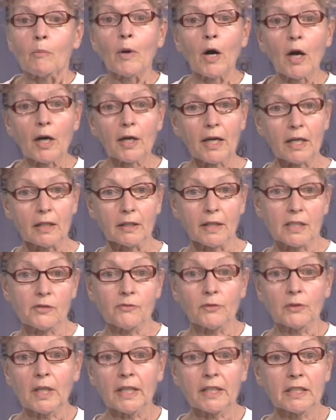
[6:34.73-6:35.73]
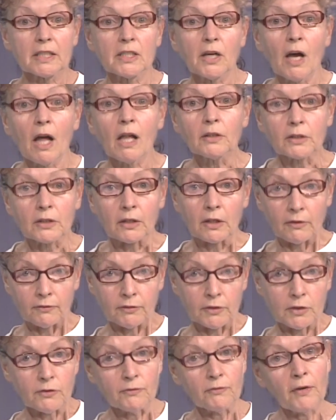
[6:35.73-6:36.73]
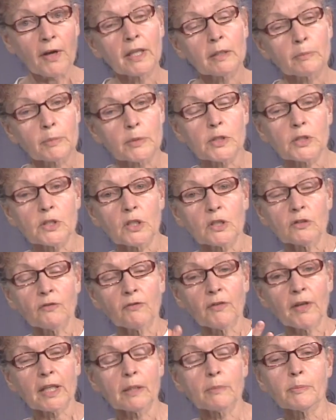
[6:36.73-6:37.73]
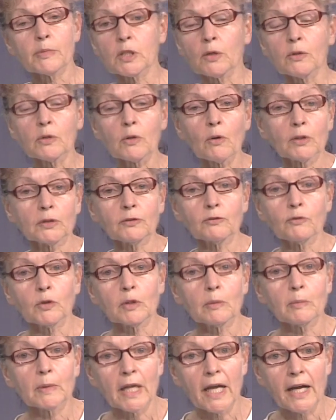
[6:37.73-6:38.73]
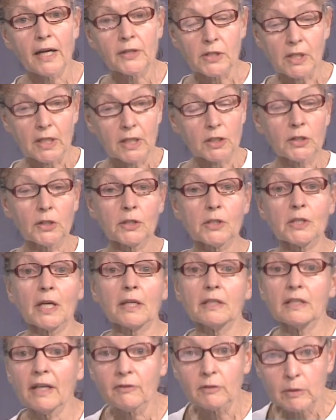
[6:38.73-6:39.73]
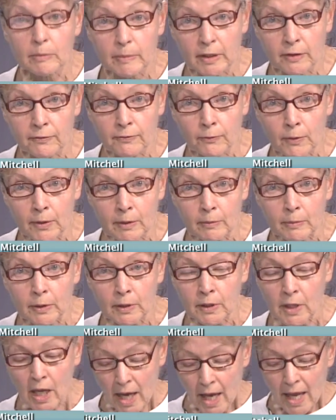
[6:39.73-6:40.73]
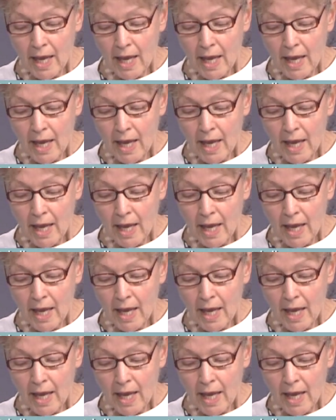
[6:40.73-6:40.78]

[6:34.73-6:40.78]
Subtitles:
parking lots for like $1 for developers to develop so-called affordable housing that turns out never to be affordable.